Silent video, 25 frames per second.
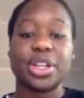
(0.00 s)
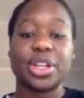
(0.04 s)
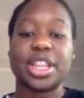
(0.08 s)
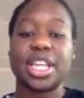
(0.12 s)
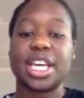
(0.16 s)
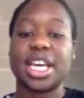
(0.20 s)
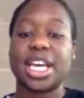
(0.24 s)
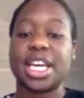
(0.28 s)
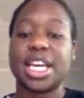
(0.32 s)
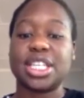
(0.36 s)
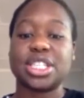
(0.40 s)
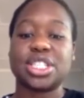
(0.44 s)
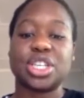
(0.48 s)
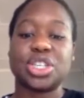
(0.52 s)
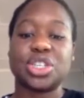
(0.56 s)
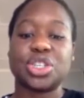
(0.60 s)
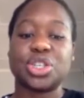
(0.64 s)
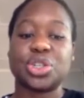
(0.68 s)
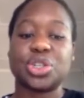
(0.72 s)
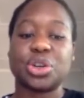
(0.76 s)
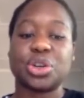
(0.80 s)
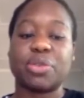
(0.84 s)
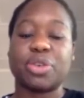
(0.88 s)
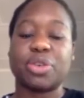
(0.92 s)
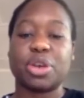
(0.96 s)
the
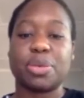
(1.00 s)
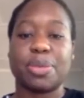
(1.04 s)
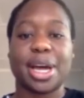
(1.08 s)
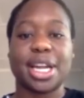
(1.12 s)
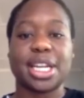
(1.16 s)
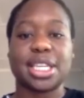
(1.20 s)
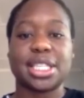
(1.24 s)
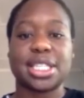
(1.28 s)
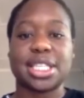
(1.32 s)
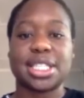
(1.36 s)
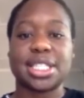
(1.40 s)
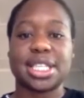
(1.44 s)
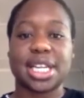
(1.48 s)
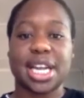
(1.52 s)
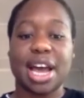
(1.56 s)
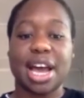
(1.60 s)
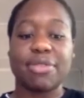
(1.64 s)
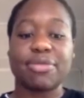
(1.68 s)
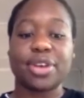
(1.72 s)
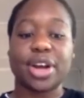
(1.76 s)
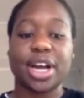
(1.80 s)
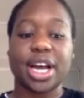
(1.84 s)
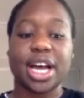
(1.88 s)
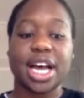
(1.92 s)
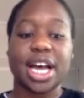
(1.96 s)
Institute of Humanities in
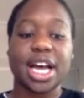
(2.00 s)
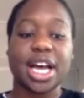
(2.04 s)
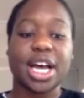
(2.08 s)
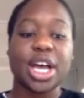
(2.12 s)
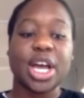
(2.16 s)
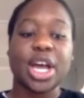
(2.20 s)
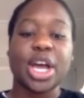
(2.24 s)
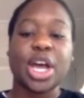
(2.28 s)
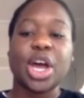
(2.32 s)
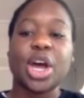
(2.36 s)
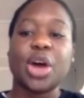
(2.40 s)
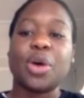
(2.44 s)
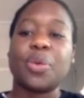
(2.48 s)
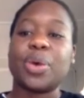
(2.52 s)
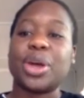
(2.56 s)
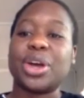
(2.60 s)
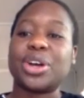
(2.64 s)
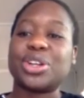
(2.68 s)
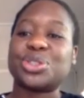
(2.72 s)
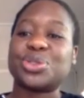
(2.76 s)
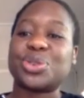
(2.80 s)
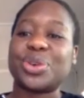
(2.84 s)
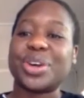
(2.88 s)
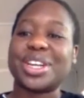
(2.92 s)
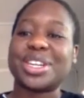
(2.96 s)
Africa. We are
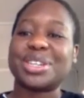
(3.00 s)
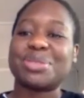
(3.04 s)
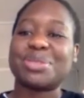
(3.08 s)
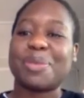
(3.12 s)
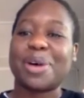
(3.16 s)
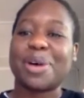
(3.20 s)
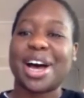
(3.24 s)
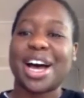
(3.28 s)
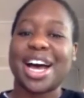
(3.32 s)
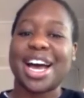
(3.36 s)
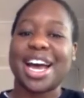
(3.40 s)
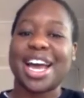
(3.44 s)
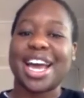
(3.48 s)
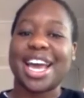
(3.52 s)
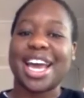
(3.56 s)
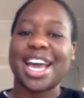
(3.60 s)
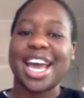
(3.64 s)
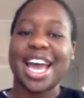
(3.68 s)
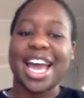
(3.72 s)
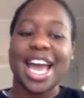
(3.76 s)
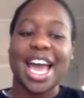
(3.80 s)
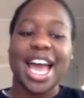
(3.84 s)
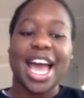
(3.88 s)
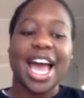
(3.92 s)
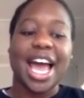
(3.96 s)
joined by
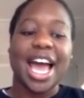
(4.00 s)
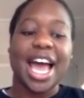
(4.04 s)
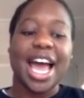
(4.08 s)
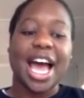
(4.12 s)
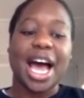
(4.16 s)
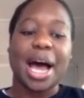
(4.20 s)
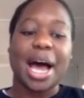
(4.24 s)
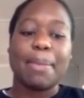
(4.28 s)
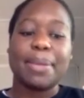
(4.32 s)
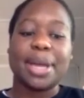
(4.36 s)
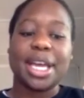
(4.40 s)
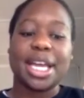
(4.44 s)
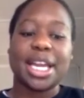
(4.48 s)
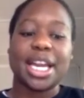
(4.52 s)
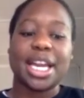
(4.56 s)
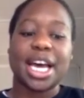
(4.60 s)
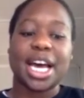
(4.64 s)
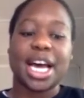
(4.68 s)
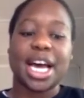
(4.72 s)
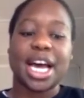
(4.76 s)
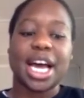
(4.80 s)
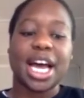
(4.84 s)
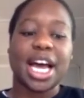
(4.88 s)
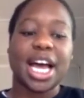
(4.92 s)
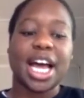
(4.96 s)

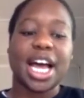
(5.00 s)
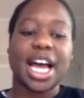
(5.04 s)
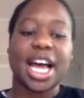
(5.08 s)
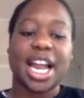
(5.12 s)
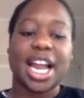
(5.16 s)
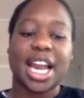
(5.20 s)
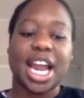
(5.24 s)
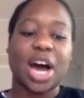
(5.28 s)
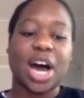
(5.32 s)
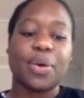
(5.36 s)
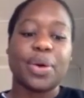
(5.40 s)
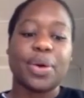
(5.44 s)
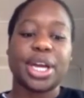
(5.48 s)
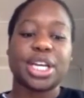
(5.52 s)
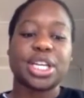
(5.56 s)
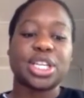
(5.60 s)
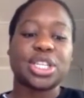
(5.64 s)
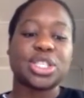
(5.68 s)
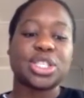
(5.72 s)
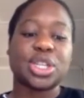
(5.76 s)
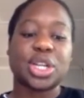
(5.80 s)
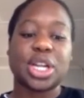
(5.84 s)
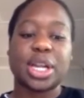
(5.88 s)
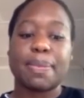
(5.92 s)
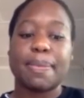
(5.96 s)
Amina Alaoui
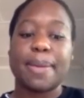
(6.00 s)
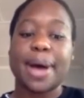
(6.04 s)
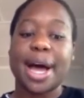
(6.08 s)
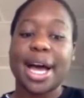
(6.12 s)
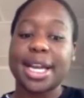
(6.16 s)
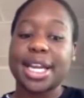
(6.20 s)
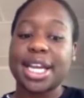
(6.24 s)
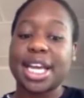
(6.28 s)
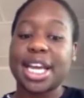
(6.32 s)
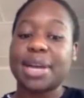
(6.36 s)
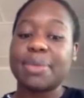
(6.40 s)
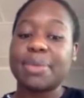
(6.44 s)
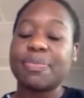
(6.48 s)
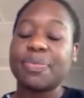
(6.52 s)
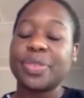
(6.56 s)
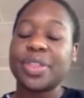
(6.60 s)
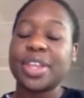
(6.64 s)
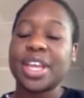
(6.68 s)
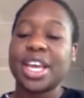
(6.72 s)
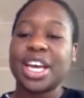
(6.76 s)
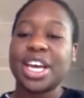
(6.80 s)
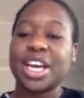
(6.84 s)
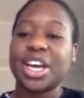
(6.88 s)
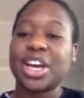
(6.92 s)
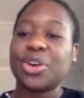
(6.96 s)
Soulimani,
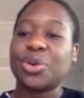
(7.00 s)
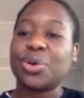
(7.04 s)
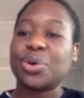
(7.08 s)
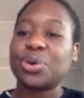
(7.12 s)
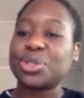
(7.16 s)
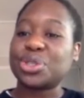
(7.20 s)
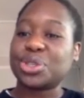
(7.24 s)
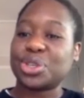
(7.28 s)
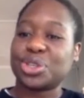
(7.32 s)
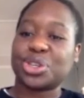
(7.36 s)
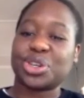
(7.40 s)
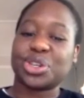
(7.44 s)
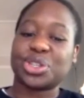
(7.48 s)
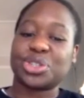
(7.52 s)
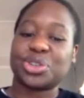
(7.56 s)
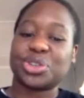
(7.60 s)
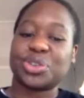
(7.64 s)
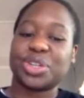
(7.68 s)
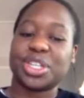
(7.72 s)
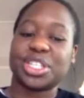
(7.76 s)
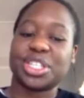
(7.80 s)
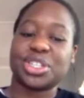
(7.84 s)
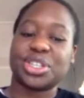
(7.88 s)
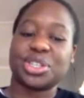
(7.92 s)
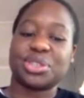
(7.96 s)
also a doctoral
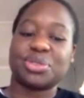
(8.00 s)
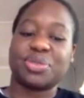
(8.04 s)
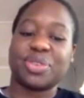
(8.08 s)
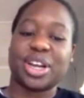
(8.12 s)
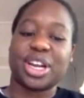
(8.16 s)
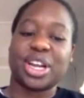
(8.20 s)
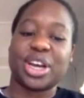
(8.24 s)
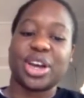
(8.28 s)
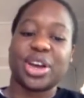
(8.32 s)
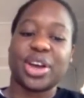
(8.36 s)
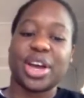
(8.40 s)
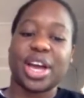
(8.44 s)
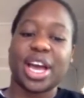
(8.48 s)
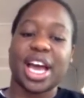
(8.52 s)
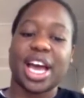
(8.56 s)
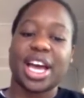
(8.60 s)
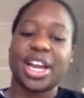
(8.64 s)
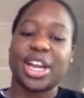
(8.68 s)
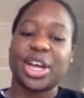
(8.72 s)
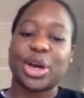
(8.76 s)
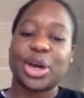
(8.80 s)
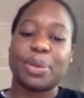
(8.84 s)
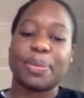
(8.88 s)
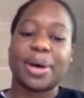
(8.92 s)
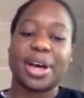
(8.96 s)
research fellow at
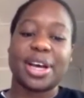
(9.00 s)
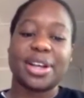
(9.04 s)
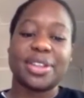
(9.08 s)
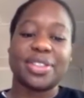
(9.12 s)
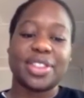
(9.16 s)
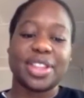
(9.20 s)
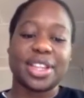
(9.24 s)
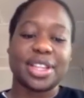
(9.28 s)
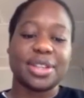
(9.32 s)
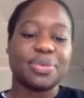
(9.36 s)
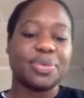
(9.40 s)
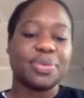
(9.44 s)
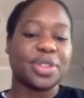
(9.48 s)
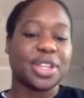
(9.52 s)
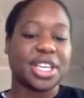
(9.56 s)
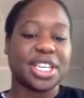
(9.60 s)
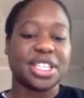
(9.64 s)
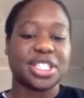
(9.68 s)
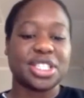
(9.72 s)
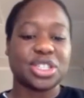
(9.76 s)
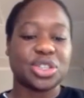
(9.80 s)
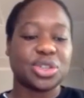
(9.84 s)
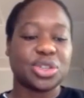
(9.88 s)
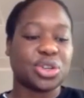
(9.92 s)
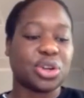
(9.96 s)
HUMA, the
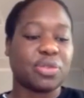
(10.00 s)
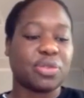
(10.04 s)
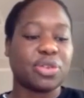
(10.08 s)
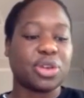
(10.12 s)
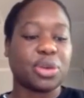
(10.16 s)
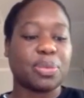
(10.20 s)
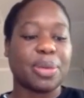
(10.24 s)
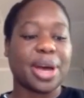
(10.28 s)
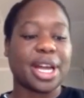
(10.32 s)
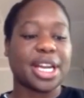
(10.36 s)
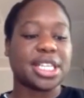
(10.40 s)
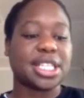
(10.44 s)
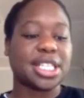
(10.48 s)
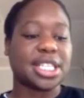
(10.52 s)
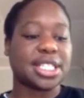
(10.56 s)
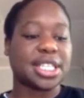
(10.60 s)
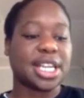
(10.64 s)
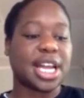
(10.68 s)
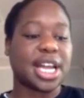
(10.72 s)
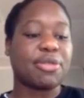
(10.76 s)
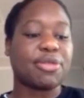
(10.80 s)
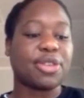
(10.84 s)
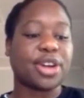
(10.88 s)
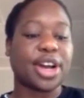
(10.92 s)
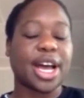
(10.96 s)
Institute of Humanities in
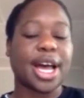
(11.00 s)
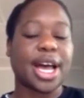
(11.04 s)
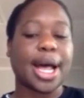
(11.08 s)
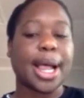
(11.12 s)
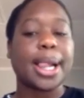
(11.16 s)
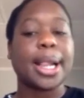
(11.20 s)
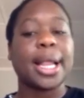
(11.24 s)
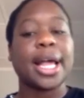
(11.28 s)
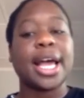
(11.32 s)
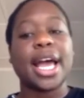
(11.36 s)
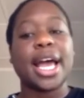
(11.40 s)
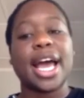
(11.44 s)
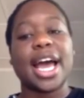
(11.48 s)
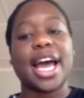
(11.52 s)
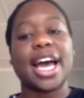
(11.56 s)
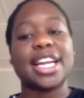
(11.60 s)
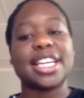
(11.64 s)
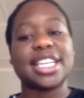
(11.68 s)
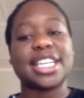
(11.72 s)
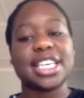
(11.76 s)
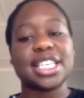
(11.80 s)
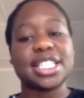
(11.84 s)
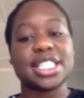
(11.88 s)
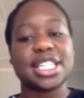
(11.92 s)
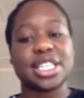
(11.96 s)
Africa, and
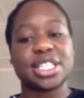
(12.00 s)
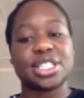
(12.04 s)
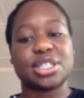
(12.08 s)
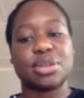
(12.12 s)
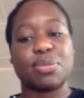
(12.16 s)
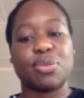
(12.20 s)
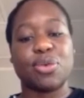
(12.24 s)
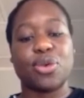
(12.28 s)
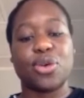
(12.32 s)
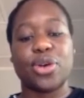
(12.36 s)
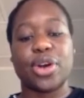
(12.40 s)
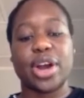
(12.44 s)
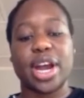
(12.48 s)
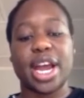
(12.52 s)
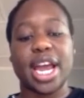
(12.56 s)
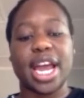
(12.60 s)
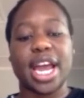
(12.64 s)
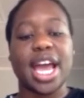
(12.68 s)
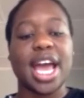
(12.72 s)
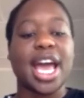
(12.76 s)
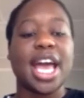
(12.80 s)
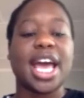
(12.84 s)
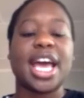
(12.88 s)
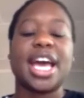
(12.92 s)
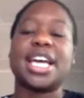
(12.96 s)
Issah Samori,
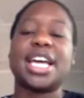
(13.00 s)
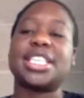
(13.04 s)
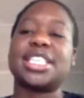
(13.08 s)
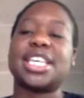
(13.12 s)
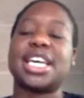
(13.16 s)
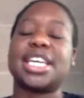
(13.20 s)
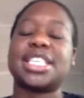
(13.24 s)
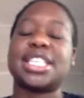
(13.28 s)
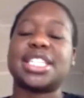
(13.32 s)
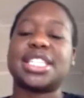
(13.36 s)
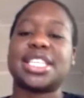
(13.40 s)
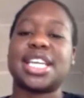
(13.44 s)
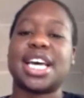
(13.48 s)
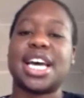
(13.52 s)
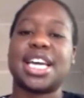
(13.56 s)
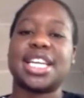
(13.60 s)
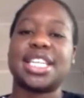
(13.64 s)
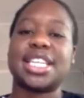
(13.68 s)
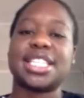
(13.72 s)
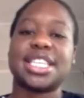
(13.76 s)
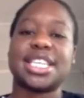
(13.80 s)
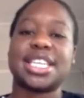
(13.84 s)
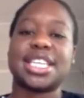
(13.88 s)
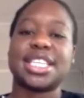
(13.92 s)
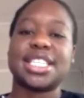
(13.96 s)
a data
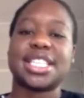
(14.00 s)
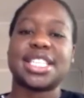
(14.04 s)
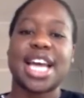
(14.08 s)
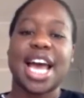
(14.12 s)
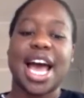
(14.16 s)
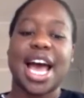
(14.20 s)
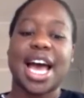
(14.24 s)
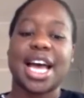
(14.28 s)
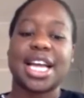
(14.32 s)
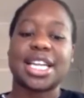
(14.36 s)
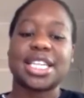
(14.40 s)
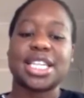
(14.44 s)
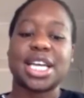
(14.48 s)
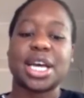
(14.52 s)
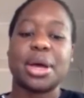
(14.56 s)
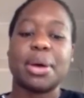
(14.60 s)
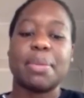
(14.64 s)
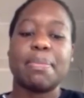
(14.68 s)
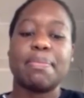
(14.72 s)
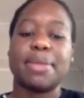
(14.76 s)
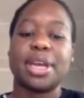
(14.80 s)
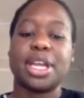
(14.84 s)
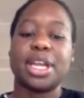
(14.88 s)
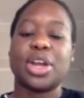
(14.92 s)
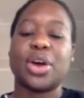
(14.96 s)
scientist at
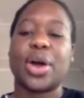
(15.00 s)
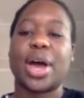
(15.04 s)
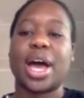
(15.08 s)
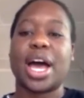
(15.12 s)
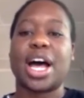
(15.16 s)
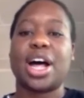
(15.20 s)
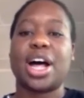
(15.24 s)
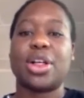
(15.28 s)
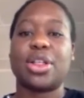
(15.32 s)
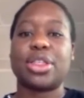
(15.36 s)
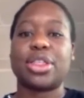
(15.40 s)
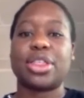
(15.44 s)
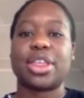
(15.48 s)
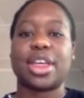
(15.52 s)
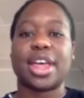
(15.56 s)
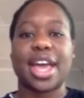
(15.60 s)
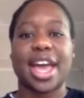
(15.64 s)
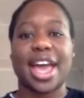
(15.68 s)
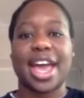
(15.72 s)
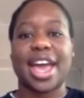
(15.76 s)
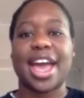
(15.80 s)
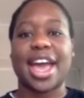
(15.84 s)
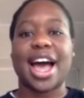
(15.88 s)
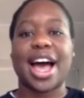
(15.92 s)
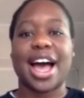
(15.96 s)
minoHealth
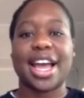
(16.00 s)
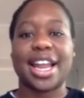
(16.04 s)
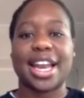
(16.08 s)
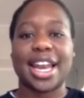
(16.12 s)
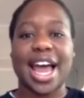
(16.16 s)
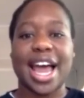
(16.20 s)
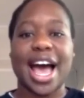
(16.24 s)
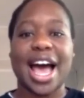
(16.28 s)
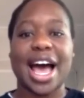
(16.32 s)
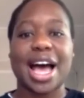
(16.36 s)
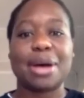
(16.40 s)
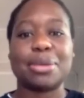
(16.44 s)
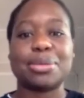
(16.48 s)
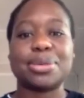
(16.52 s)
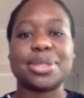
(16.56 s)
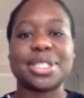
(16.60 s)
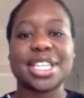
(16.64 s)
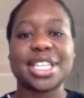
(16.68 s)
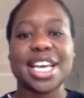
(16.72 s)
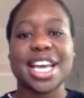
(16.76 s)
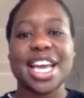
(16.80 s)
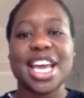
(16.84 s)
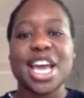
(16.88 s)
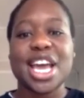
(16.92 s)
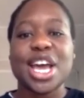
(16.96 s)
AI Labs.
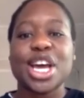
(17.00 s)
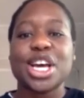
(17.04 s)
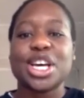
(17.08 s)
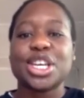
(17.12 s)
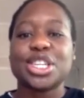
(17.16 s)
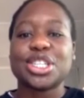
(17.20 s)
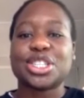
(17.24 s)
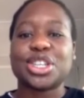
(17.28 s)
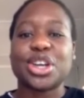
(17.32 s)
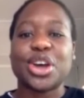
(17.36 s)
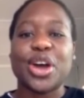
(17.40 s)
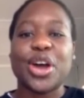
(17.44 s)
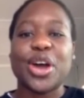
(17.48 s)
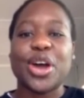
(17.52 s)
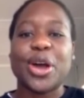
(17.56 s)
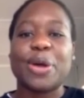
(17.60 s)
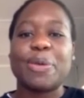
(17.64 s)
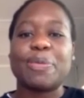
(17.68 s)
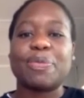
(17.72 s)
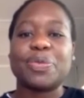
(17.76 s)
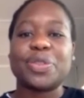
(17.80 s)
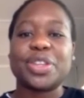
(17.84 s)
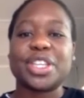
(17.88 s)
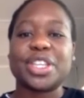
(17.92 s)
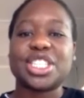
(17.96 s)

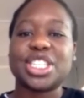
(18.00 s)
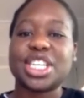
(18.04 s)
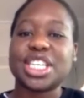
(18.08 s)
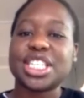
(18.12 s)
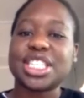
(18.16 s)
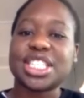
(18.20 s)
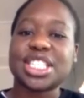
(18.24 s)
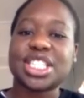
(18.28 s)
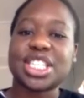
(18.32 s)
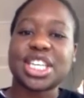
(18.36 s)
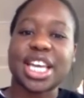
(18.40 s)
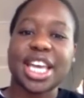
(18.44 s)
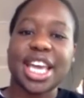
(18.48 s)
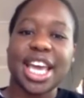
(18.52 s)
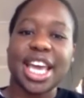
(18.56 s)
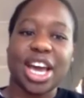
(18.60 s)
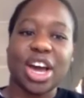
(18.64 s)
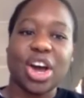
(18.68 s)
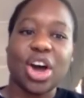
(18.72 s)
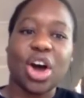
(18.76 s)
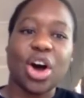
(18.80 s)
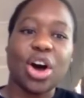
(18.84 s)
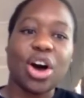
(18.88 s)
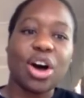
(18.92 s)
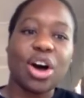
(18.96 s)
So just to
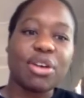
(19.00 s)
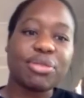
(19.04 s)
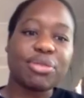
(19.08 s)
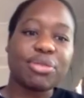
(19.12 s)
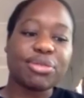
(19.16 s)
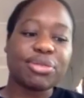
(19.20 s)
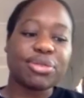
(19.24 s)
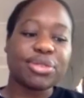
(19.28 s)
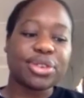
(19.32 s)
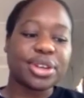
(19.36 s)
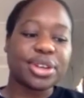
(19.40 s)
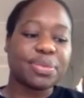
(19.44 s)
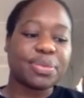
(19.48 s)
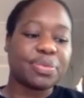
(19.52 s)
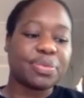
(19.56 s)
kick off,